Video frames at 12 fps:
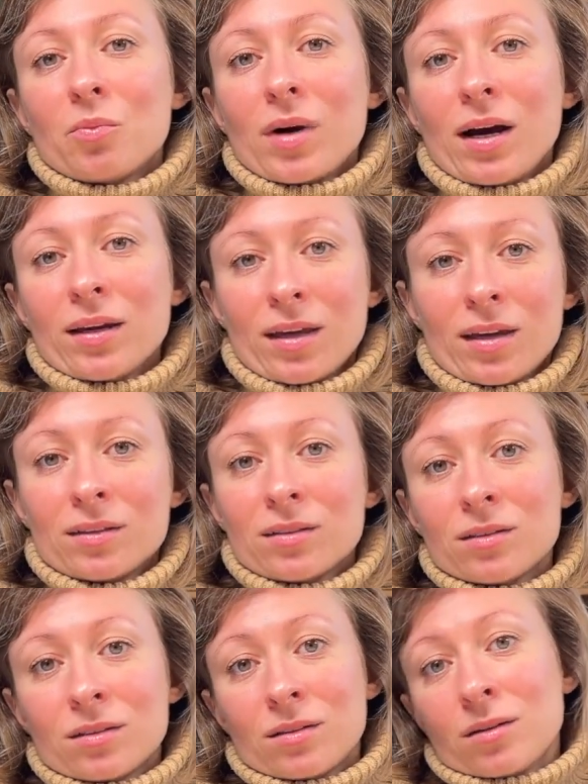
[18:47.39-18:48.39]

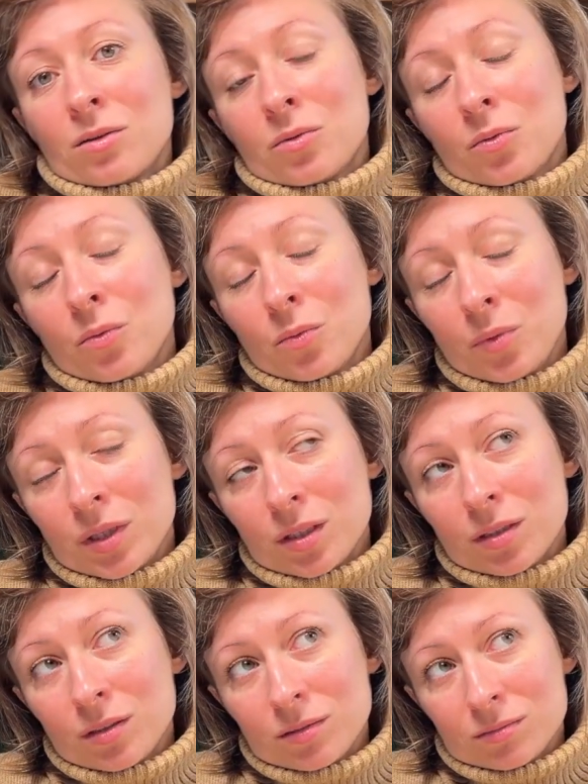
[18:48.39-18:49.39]
again
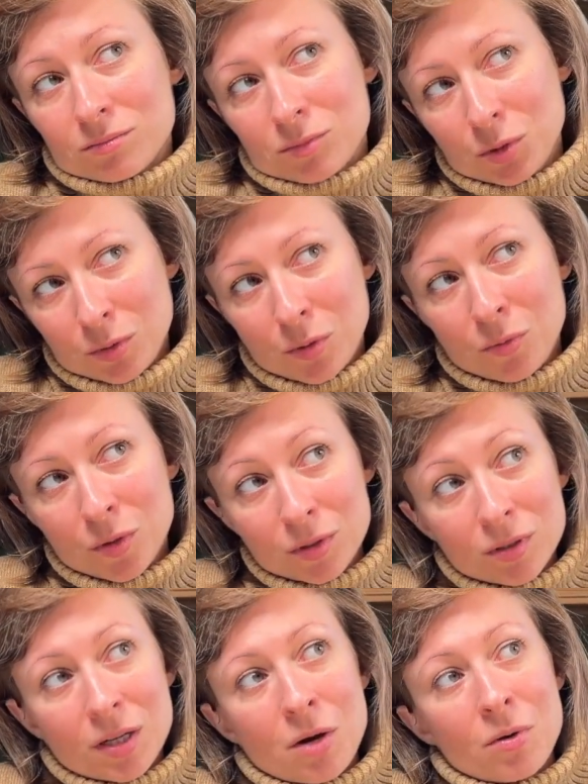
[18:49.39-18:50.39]
with
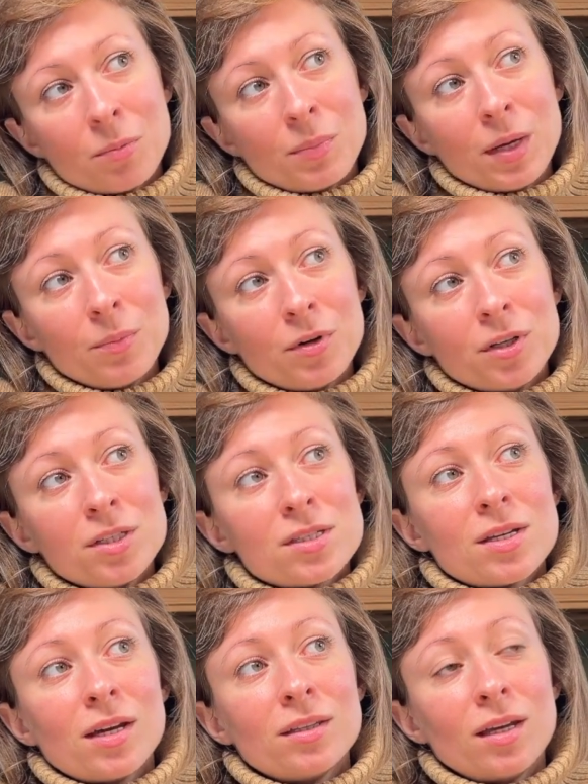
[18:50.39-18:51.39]
watercolor paper
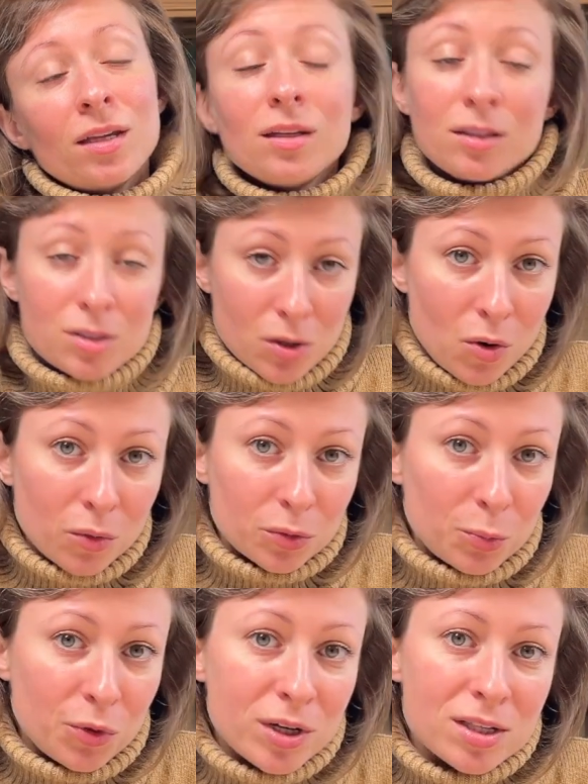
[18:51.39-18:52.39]
inside, and it's cold
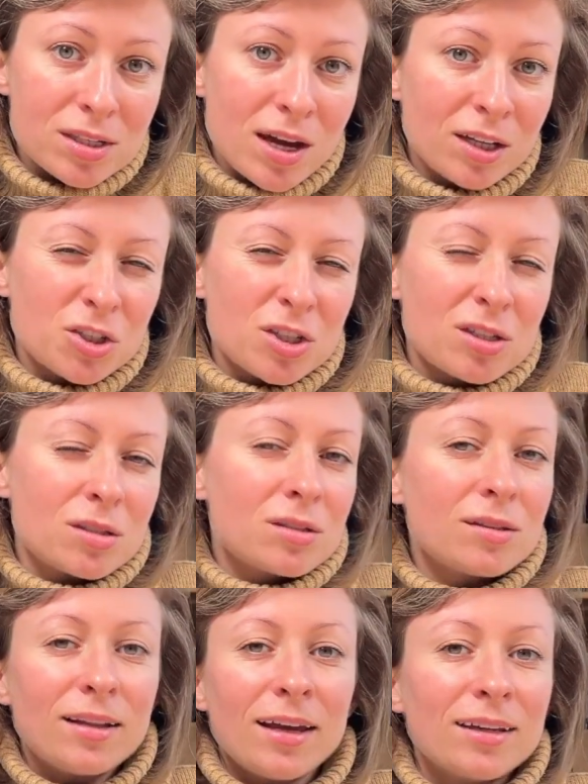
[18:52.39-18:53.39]
press. I
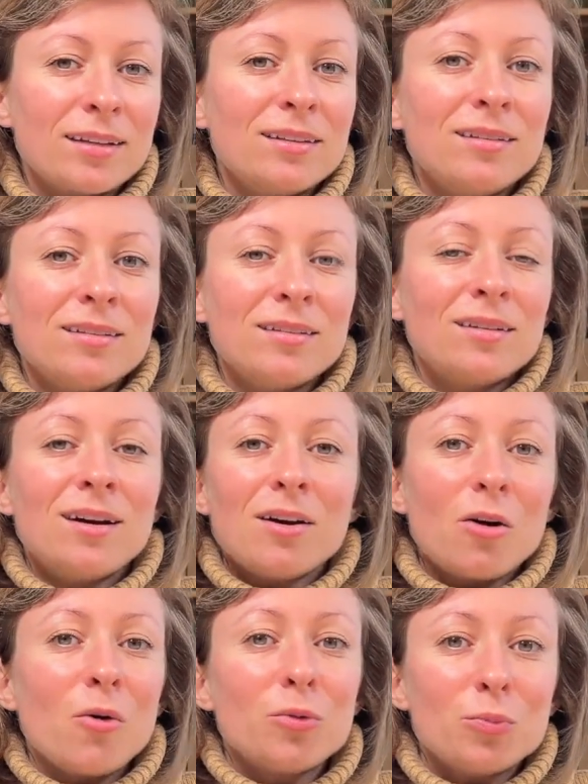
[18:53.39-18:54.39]
just like the
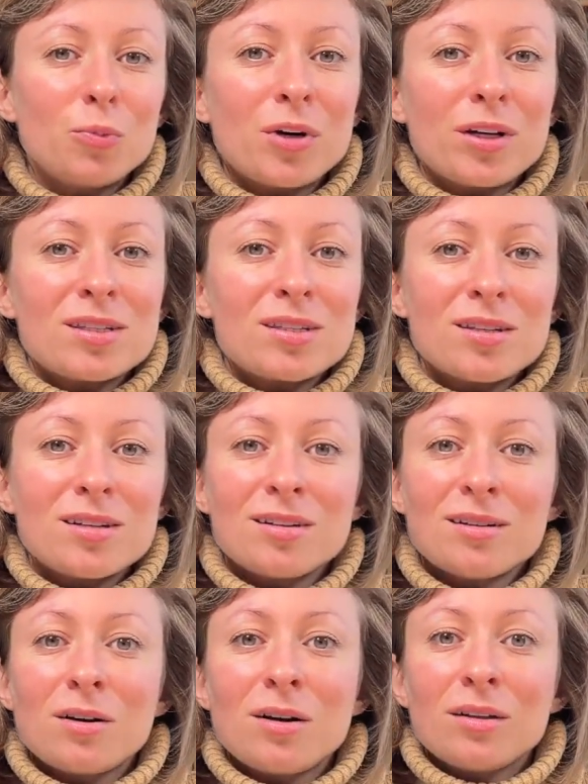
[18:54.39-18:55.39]
cold press
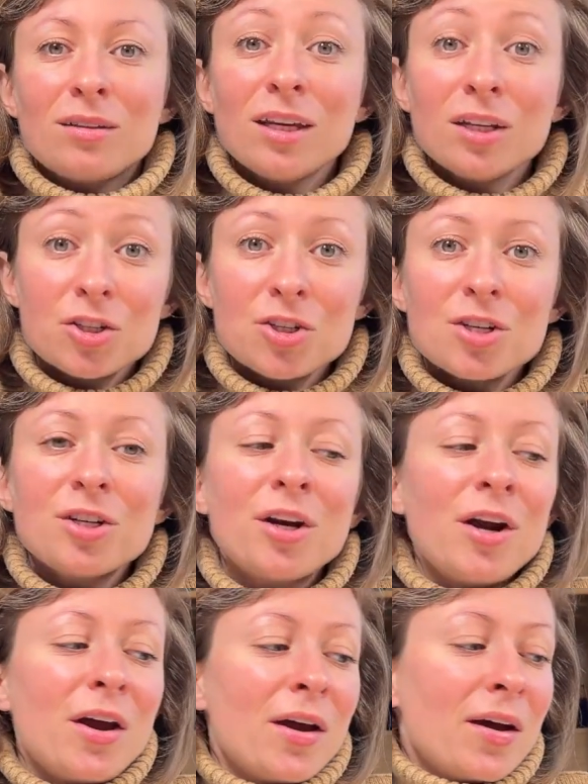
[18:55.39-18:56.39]
texture
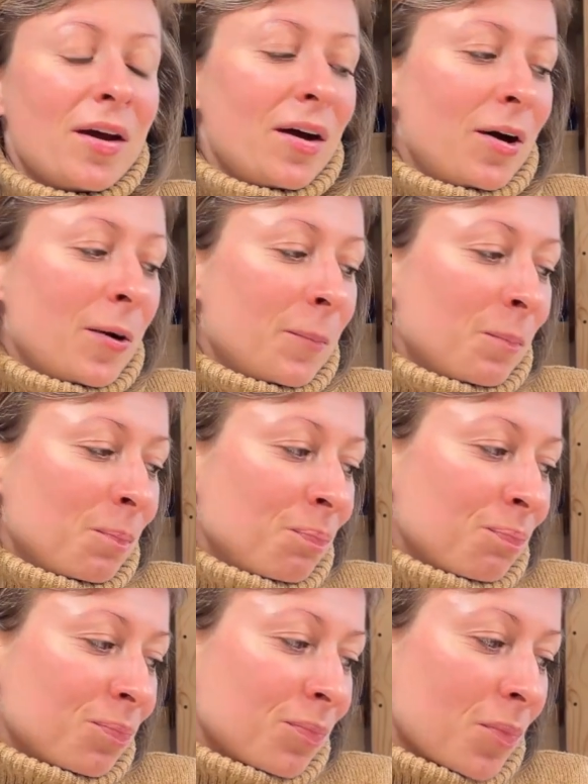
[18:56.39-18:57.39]

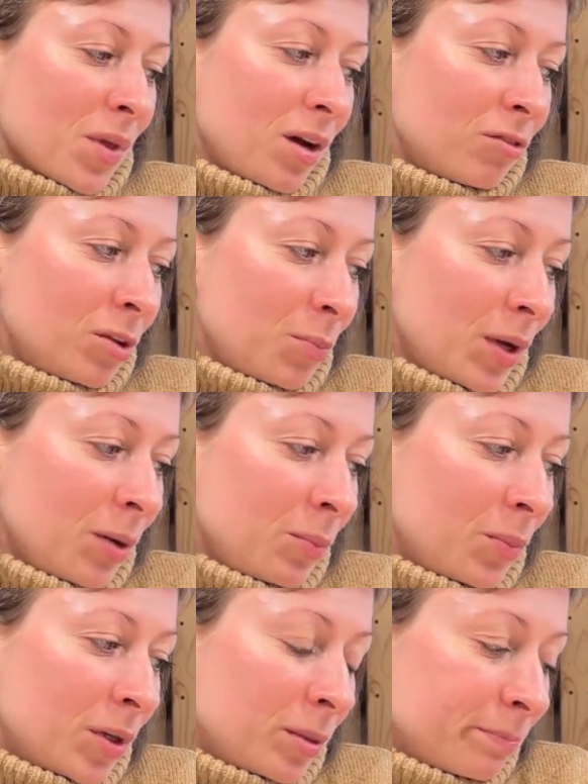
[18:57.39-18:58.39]
of the
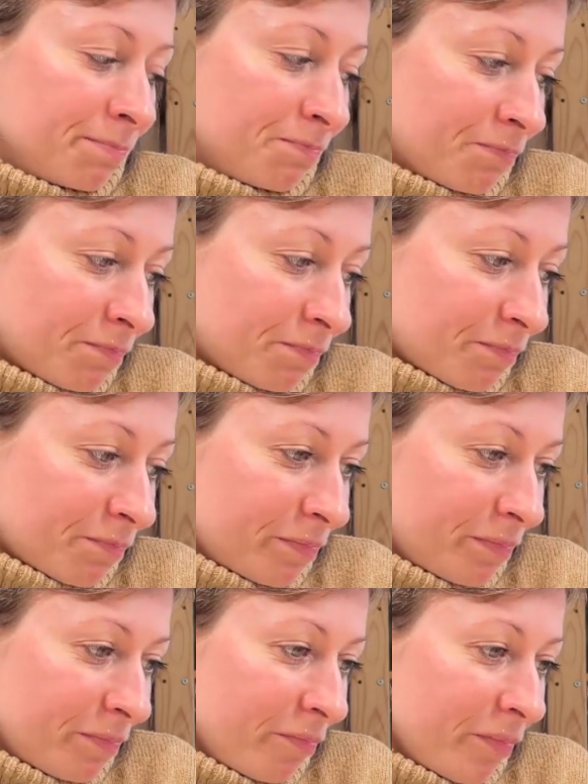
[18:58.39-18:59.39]
paper,
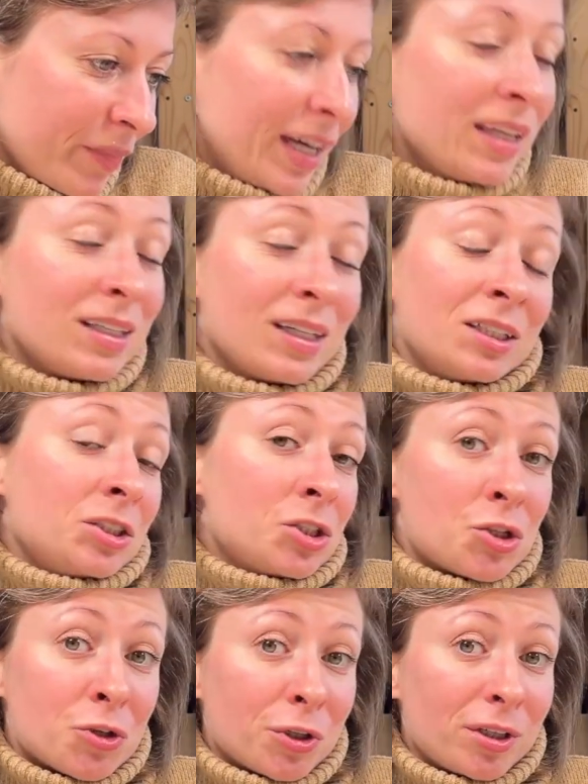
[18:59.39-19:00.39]
and I
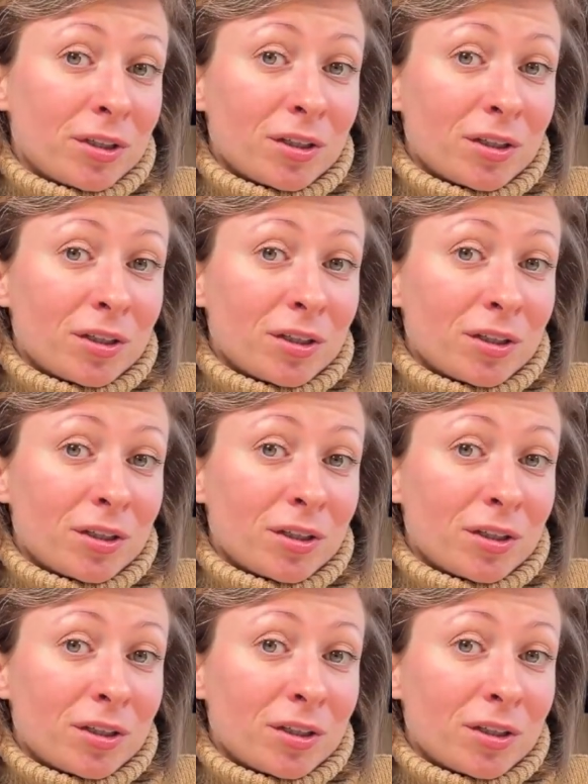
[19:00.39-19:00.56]
enjoy